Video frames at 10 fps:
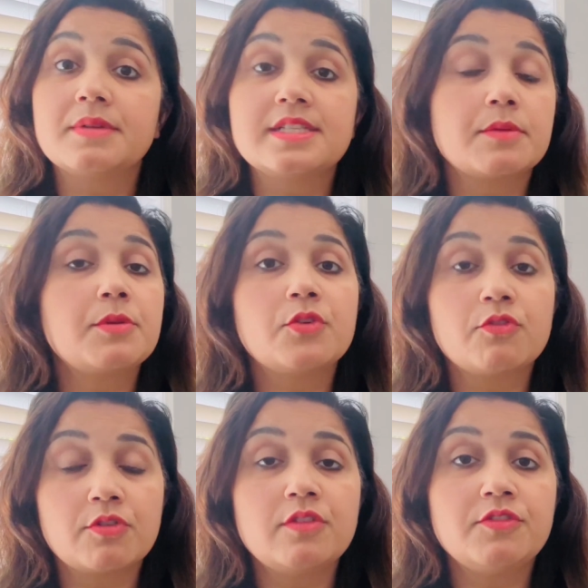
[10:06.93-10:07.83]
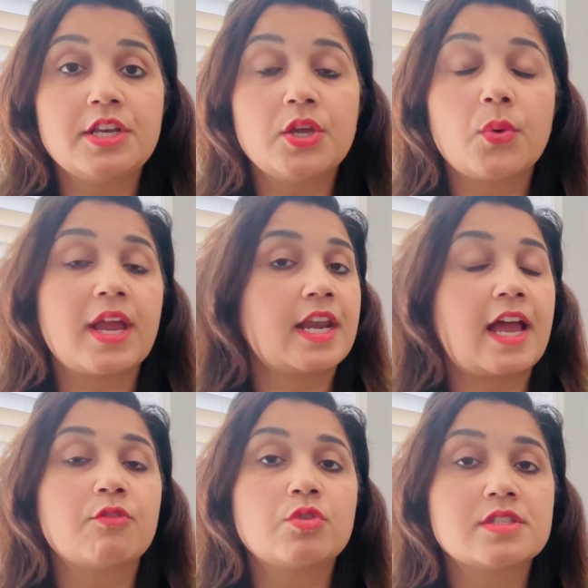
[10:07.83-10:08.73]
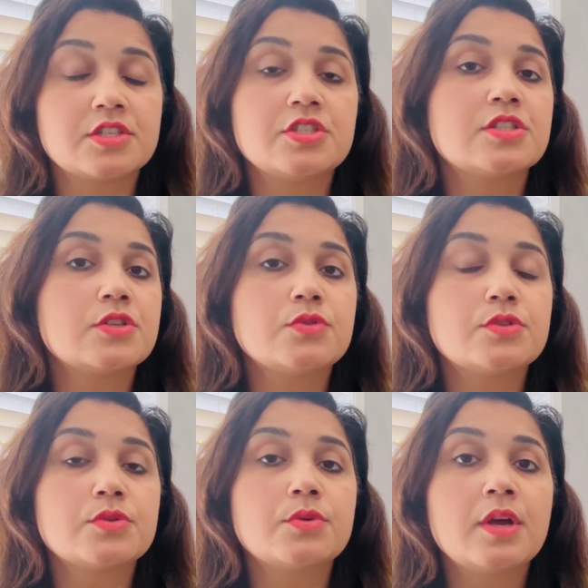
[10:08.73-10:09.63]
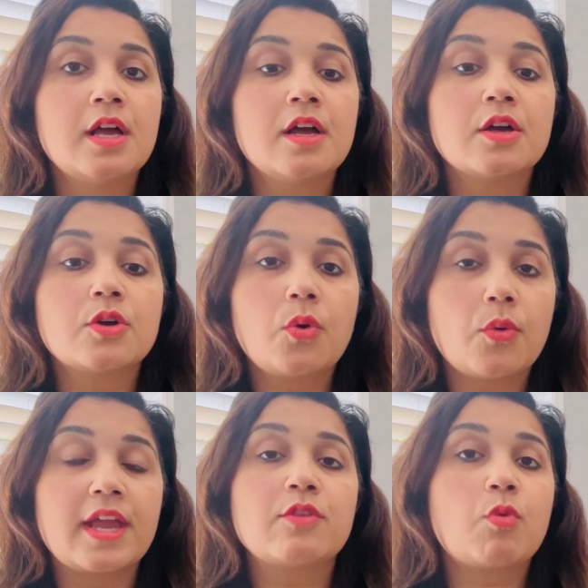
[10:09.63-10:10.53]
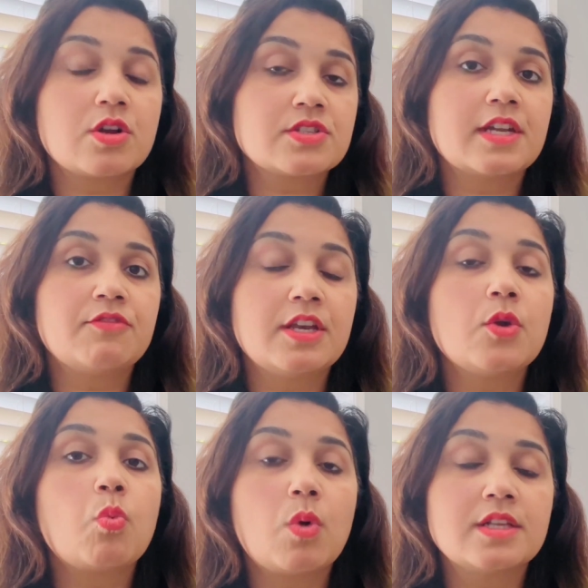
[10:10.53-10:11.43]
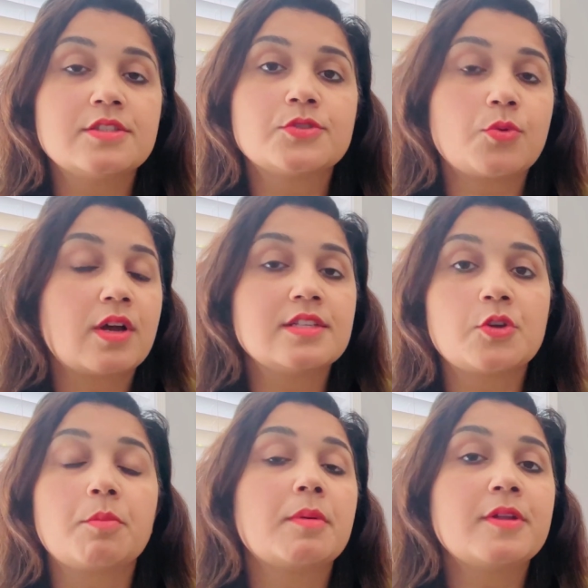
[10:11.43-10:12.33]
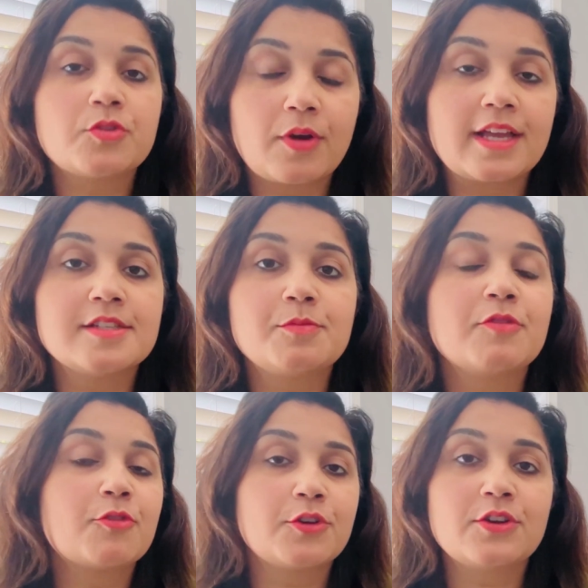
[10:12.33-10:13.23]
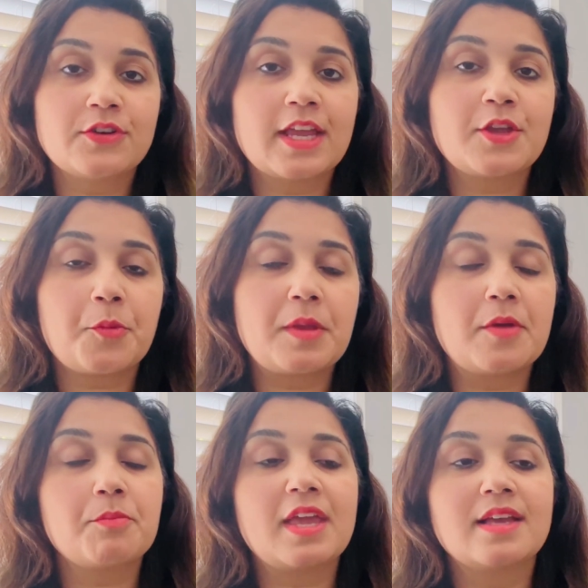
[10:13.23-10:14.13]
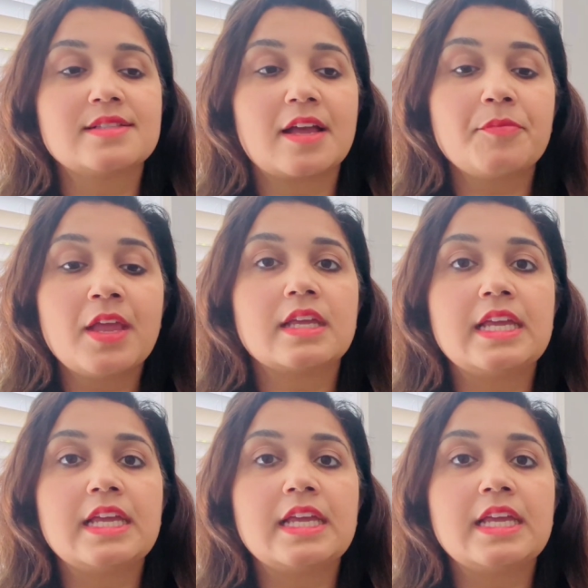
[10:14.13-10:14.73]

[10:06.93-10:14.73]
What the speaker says: It's a beautiful video and I would suggest you to go and watch that video once, twice or maybe thrice before you take your PMP exam.